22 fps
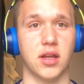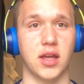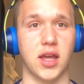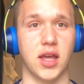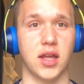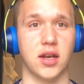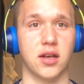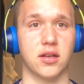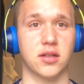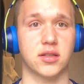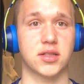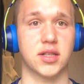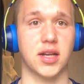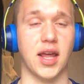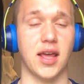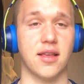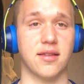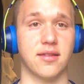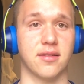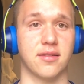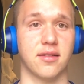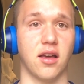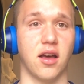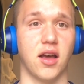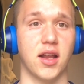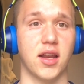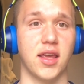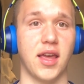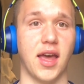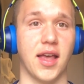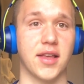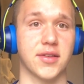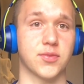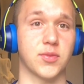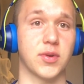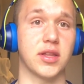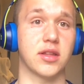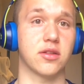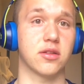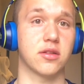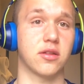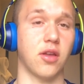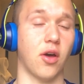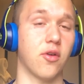in today's society, as we
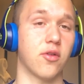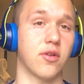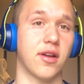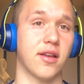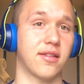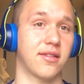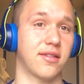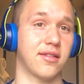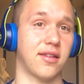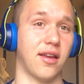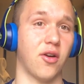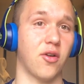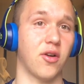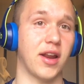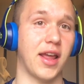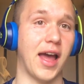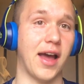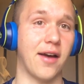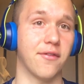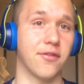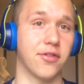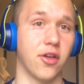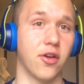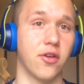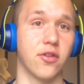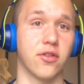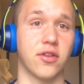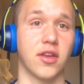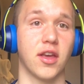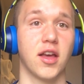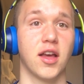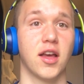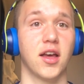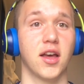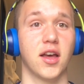don't necessarily have those